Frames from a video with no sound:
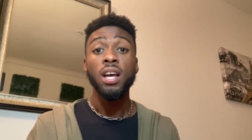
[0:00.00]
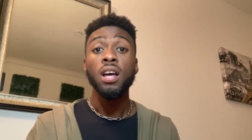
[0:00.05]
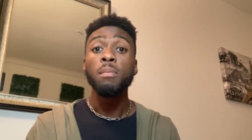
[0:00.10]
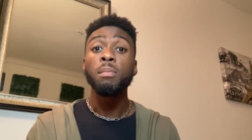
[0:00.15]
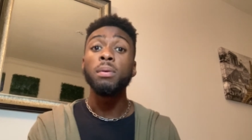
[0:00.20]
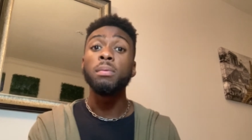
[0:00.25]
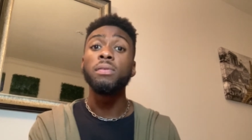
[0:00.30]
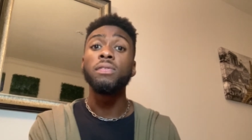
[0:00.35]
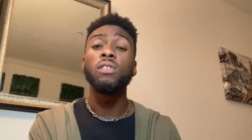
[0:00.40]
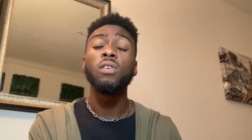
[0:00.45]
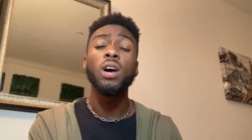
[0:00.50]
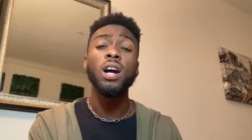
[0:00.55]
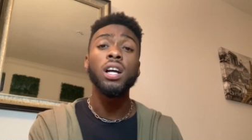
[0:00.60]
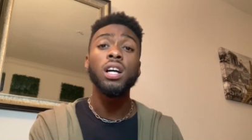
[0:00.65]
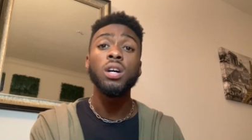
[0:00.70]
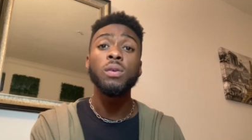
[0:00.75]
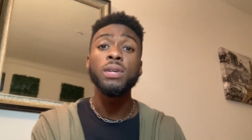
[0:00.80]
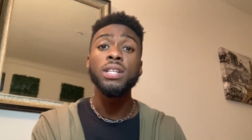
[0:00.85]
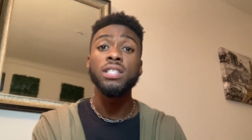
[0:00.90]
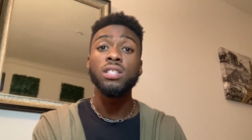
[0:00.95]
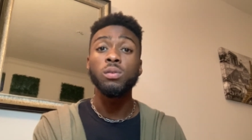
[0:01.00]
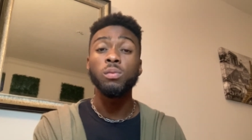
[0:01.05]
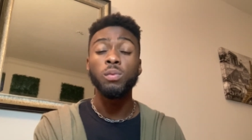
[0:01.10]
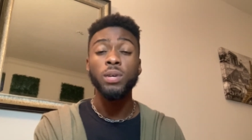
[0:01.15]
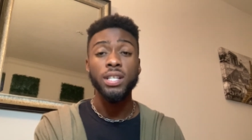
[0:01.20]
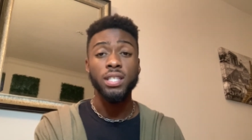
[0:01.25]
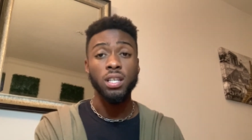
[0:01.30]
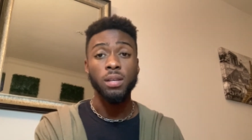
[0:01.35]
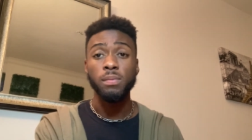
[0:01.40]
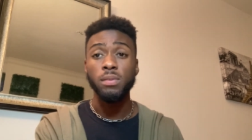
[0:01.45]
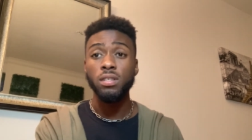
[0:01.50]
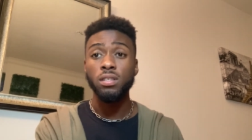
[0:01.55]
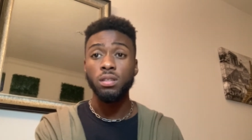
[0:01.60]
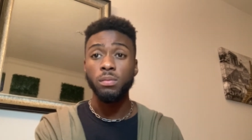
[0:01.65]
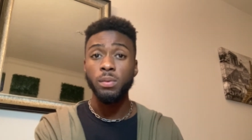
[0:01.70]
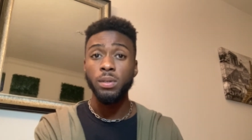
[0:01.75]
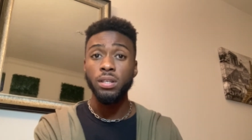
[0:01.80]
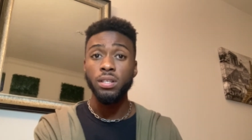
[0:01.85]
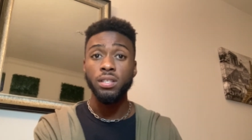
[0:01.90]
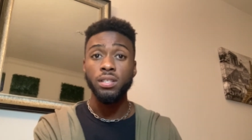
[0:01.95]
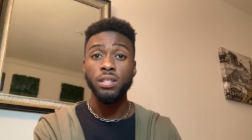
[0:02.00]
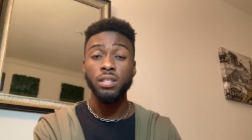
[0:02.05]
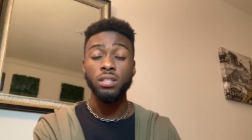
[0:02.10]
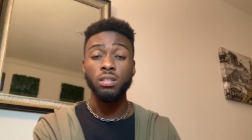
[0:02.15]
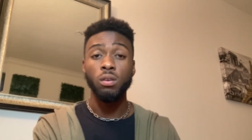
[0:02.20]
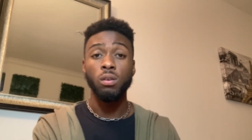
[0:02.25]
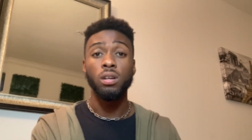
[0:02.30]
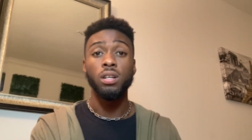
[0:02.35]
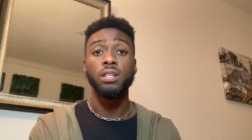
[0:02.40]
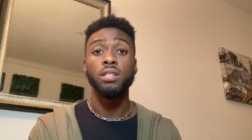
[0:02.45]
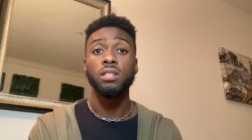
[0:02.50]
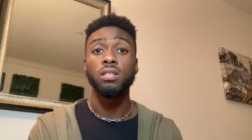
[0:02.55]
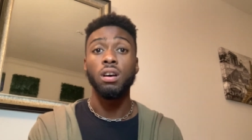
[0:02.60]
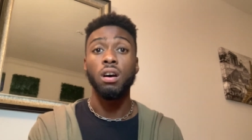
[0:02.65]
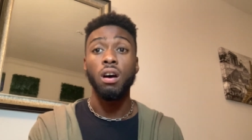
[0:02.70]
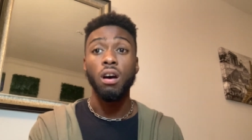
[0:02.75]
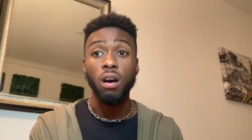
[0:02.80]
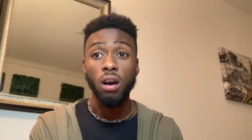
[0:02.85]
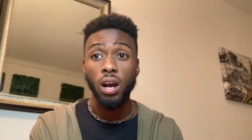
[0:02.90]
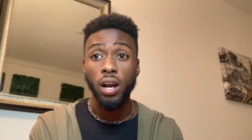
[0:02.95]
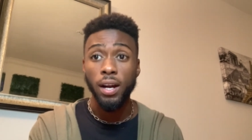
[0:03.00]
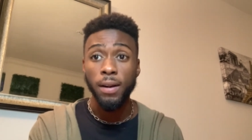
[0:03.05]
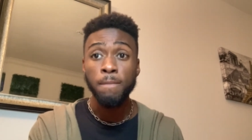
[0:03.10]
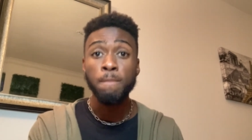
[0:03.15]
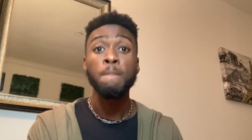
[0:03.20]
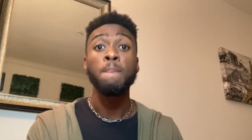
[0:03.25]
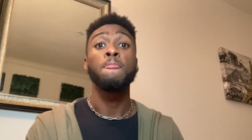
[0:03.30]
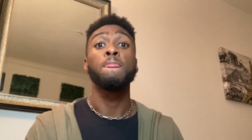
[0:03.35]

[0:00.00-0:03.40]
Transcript: But before I go into what substance abuse disorders are,